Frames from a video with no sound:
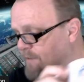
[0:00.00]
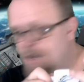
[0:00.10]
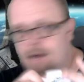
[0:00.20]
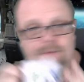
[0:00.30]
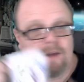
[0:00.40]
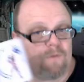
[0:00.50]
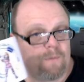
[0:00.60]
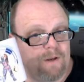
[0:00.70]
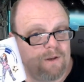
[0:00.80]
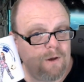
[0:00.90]
cup, never
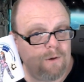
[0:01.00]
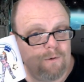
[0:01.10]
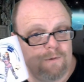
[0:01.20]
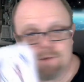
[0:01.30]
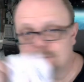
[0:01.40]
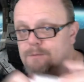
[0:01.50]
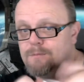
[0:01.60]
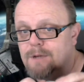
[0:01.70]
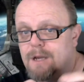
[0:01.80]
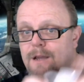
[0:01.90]
been used.
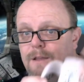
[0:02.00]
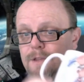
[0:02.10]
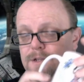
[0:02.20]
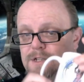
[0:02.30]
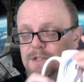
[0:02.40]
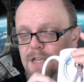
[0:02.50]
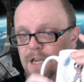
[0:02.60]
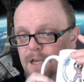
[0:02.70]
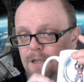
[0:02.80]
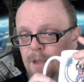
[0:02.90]
This is
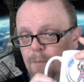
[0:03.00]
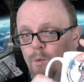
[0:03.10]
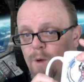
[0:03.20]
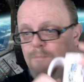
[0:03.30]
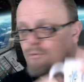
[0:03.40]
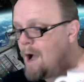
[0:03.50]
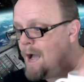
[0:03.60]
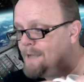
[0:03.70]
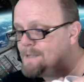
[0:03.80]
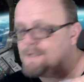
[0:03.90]
the #1
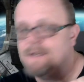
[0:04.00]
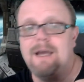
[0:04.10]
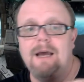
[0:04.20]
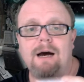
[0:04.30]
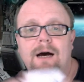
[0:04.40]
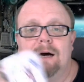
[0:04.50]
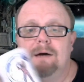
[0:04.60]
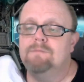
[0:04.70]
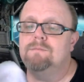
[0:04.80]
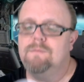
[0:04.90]
prize.
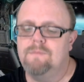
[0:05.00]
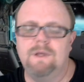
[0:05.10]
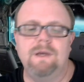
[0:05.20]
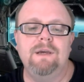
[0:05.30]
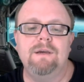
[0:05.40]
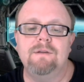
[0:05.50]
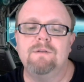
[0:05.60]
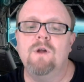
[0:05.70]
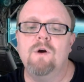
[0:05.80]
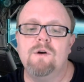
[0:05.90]
The
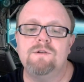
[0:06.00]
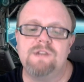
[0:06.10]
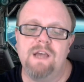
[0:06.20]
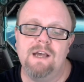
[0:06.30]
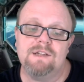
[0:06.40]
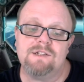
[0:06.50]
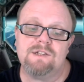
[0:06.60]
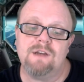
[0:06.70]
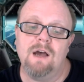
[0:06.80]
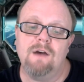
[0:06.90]
logo
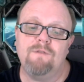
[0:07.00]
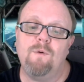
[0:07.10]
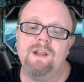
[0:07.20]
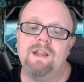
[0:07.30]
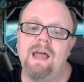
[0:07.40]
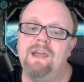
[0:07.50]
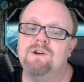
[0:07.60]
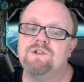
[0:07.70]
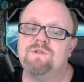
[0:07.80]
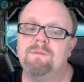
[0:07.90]
says 40 light
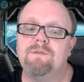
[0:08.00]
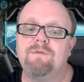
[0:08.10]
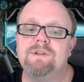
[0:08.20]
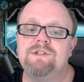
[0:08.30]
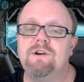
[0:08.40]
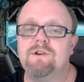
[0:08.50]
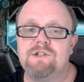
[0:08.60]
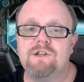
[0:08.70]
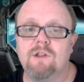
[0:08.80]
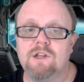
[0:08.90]
years from the frontier, it's
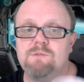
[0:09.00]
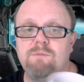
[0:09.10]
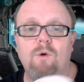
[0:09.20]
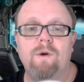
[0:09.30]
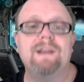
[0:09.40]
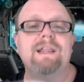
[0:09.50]
still exploring.